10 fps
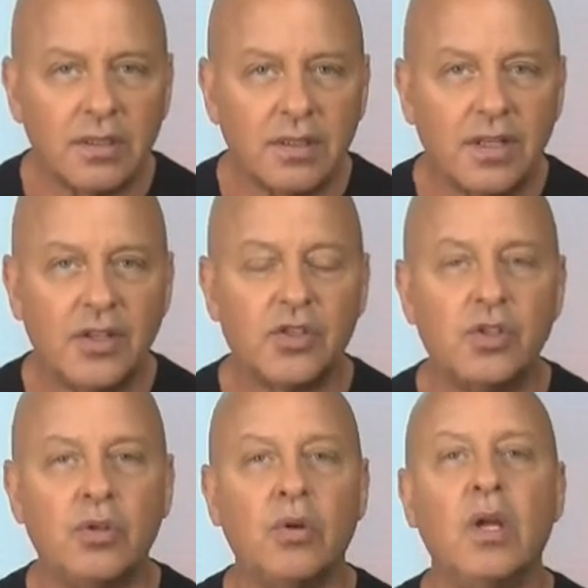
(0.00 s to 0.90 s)
is
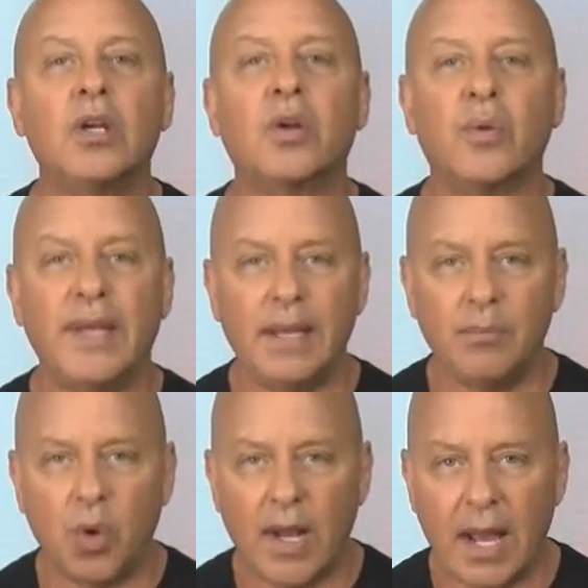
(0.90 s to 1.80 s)
to create
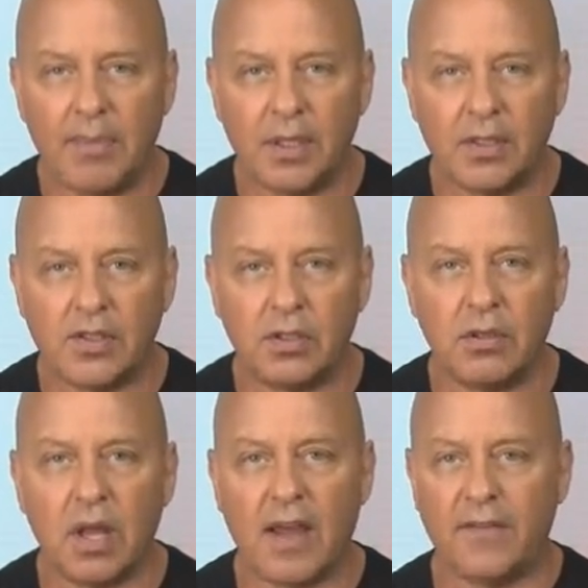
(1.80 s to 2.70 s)
more happiness in your
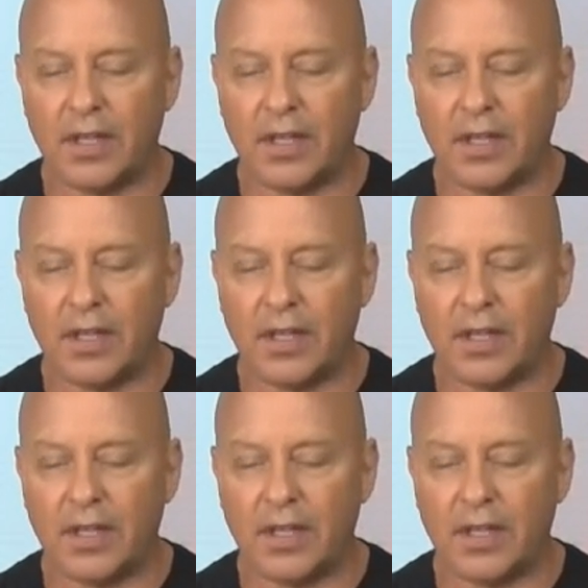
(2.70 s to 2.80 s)
life